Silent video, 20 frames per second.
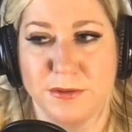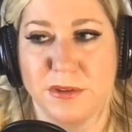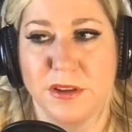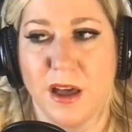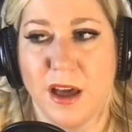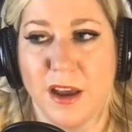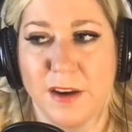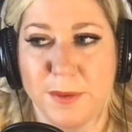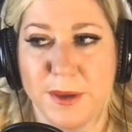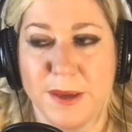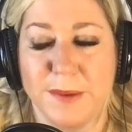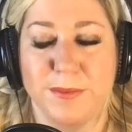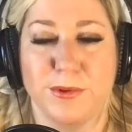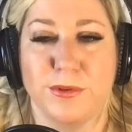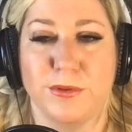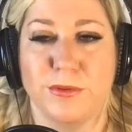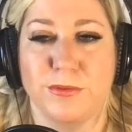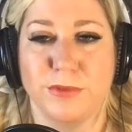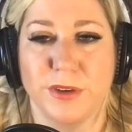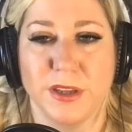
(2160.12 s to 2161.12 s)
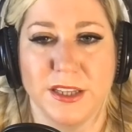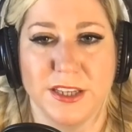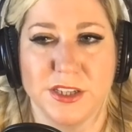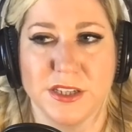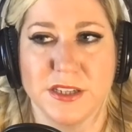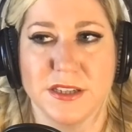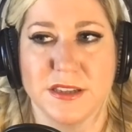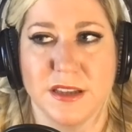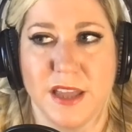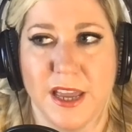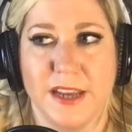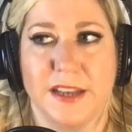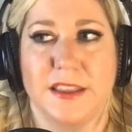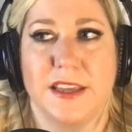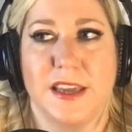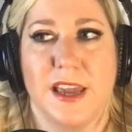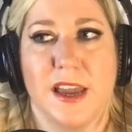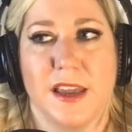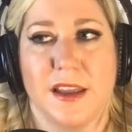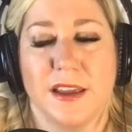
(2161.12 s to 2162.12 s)
a lot of people really just liked
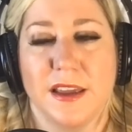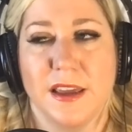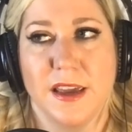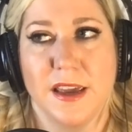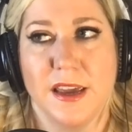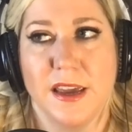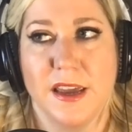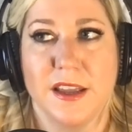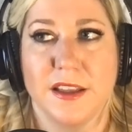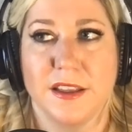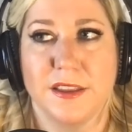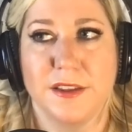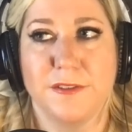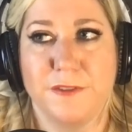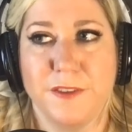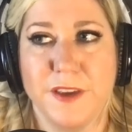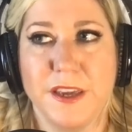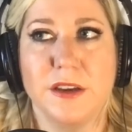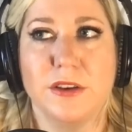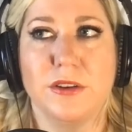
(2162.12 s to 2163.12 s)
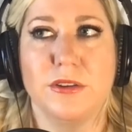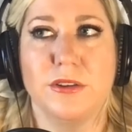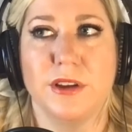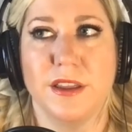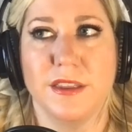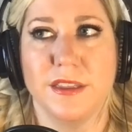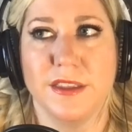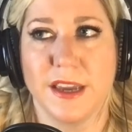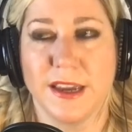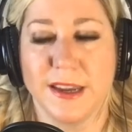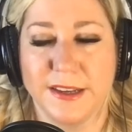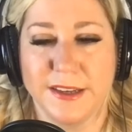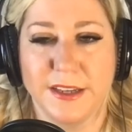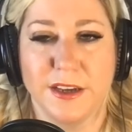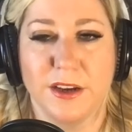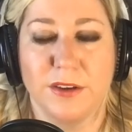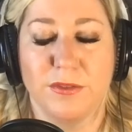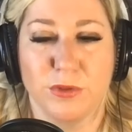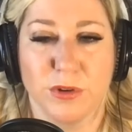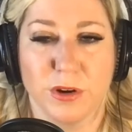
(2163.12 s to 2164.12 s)
the feel and the
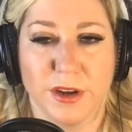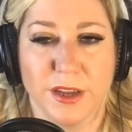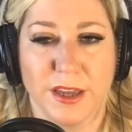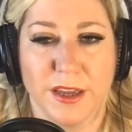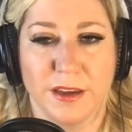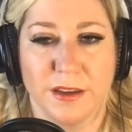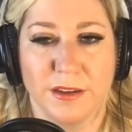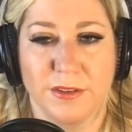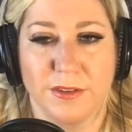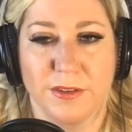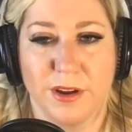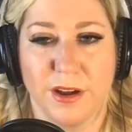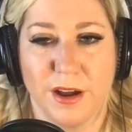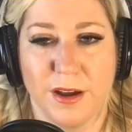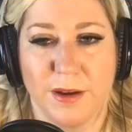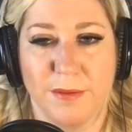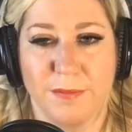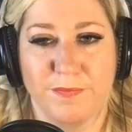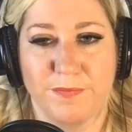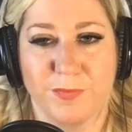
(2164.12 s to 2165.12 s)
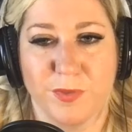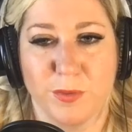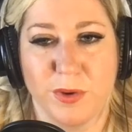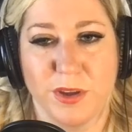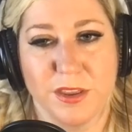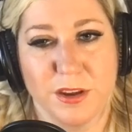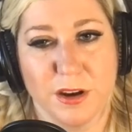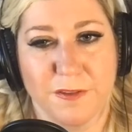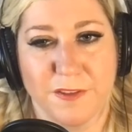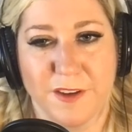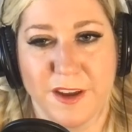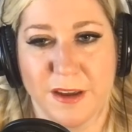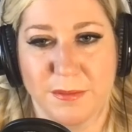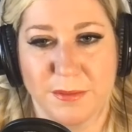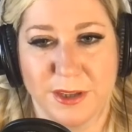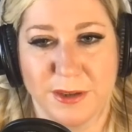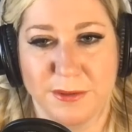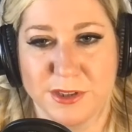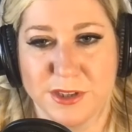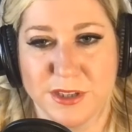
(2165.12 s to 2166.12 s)
idea of working with our
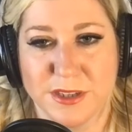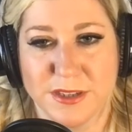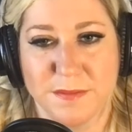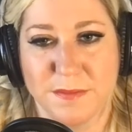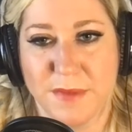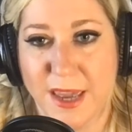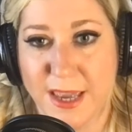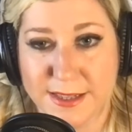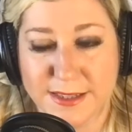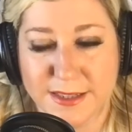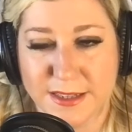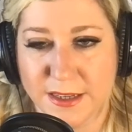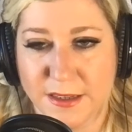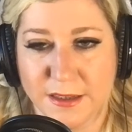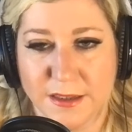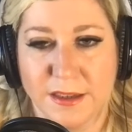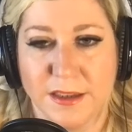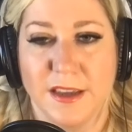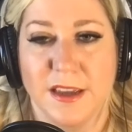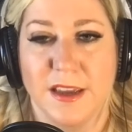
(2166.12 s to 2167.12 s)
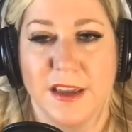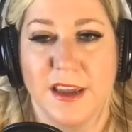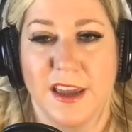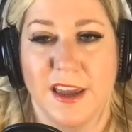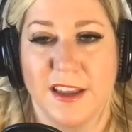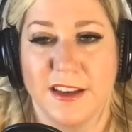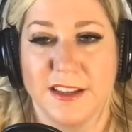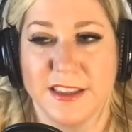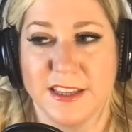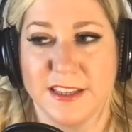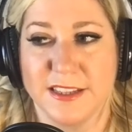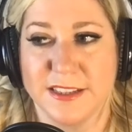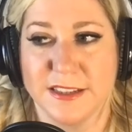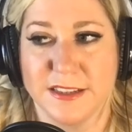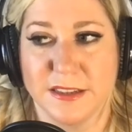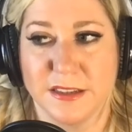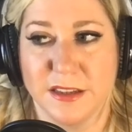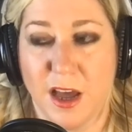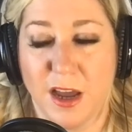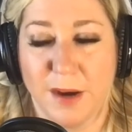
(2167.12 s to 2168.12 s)
family, which is amazing, and I think says
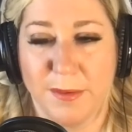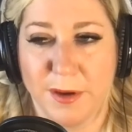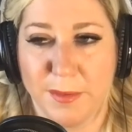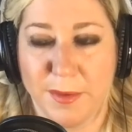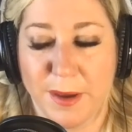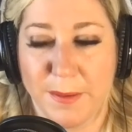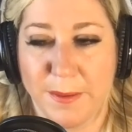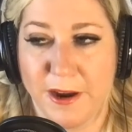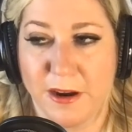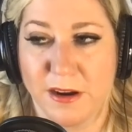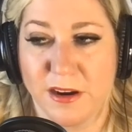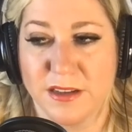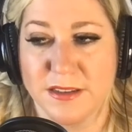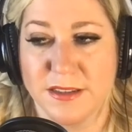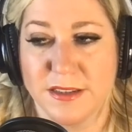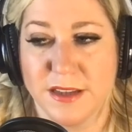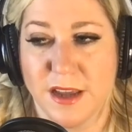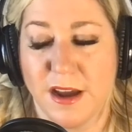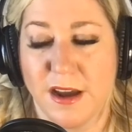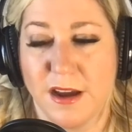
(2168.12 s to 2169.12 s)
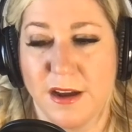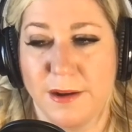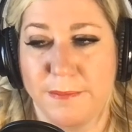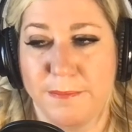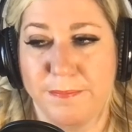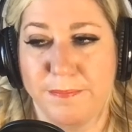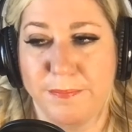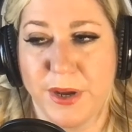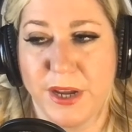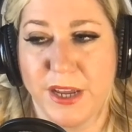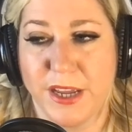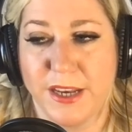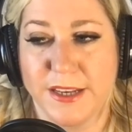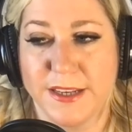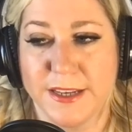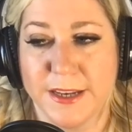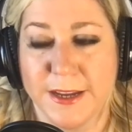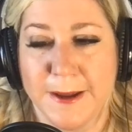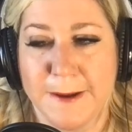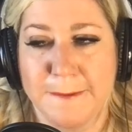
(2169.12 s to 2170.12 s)
a lot about my parents.
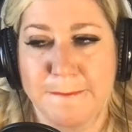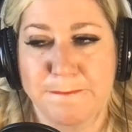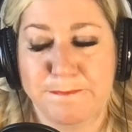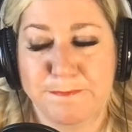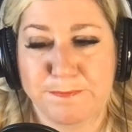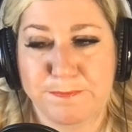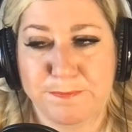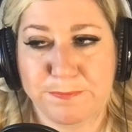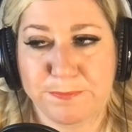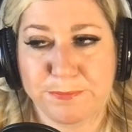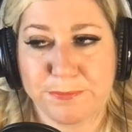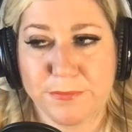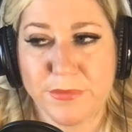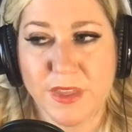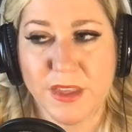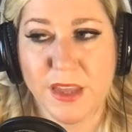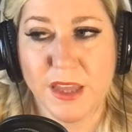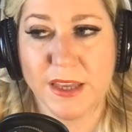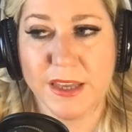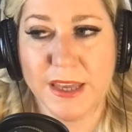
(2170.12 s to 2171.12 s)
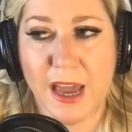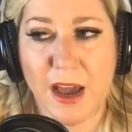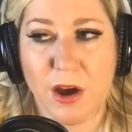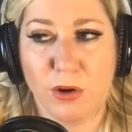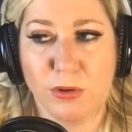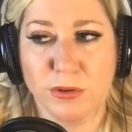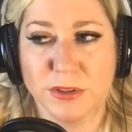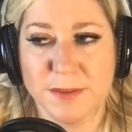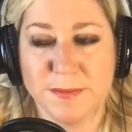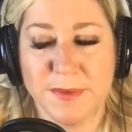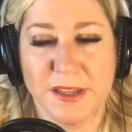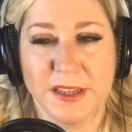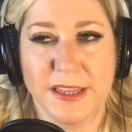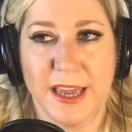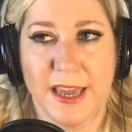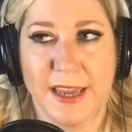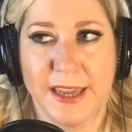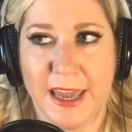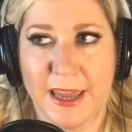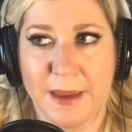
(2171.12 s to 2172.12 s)
But yeah, ultimately
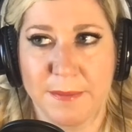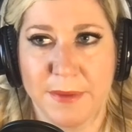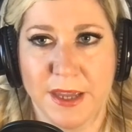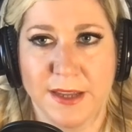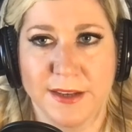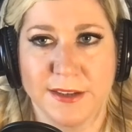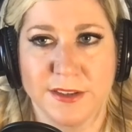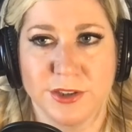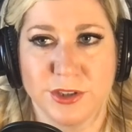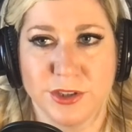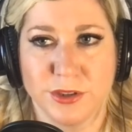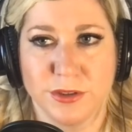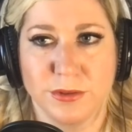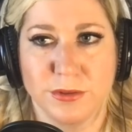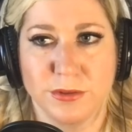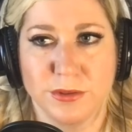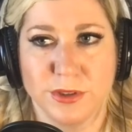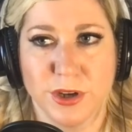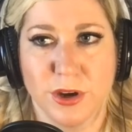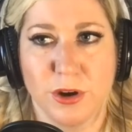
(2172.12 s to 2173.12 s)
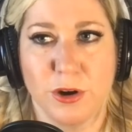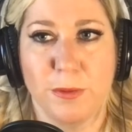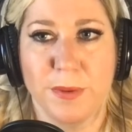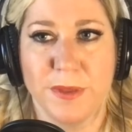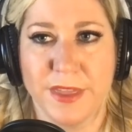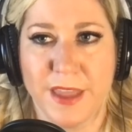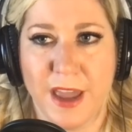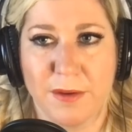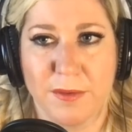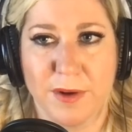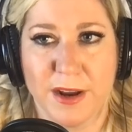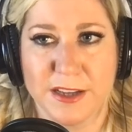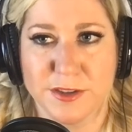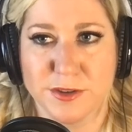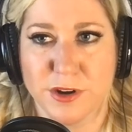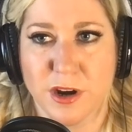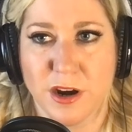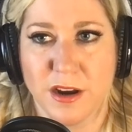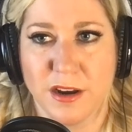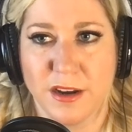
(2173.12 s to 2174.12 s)
I came in to open that
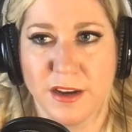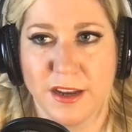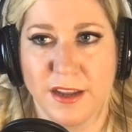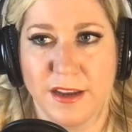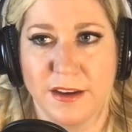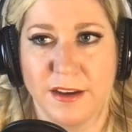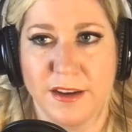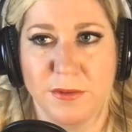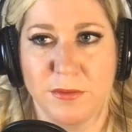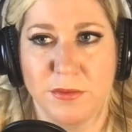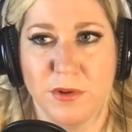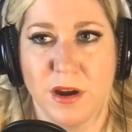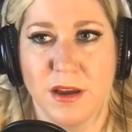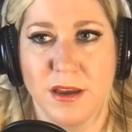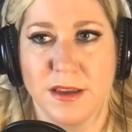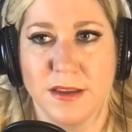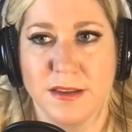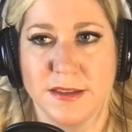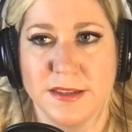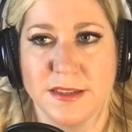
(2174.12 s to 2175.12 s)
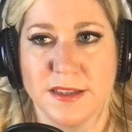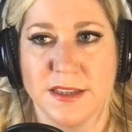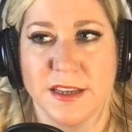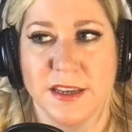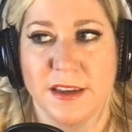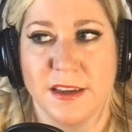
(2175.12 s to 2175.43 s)
restaurant, and it was